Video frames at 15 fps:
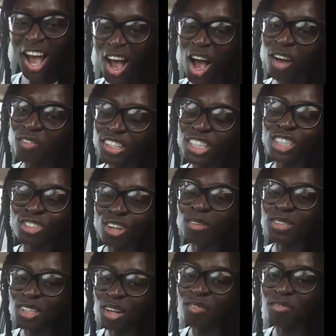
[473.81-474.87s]
I'm finna drop
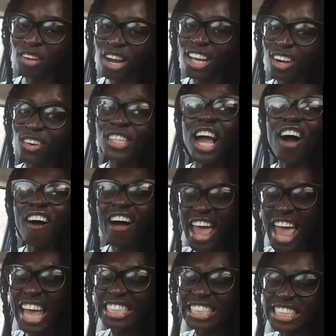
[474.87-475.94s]
some fire on y'all
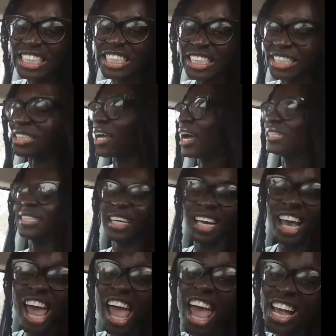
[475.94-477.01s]
asks. I
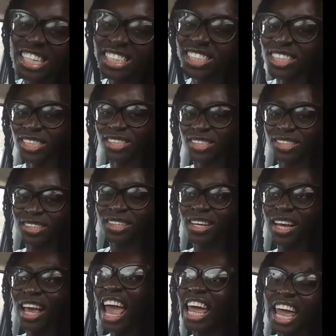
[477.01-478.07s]
said asks.
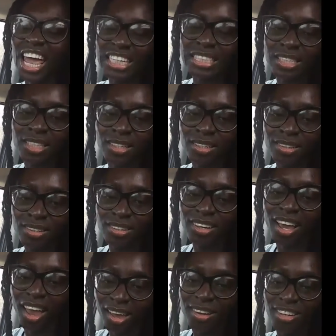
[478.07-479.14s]

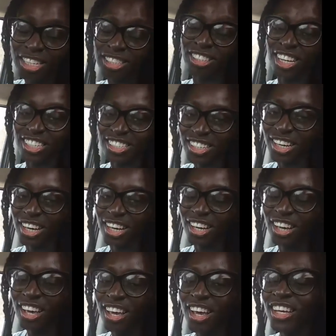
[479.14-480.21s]
A-S-K. That's what I said.
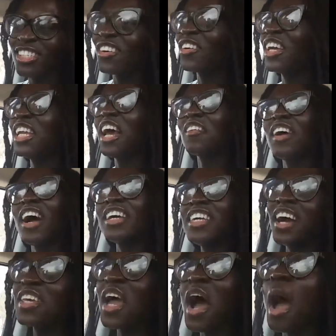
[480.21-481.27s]
So get that right.
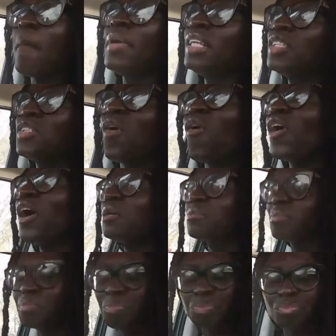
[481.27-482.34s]
Yeah, y'all, I've been touring.
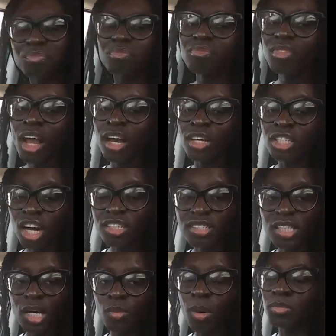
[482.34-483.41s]
A Dark
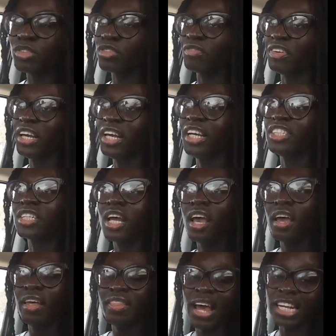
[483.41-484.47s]
Skin Woman's Revenge.
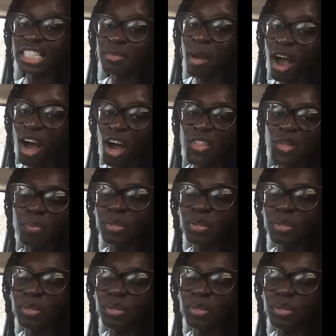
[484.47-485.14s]
That is my other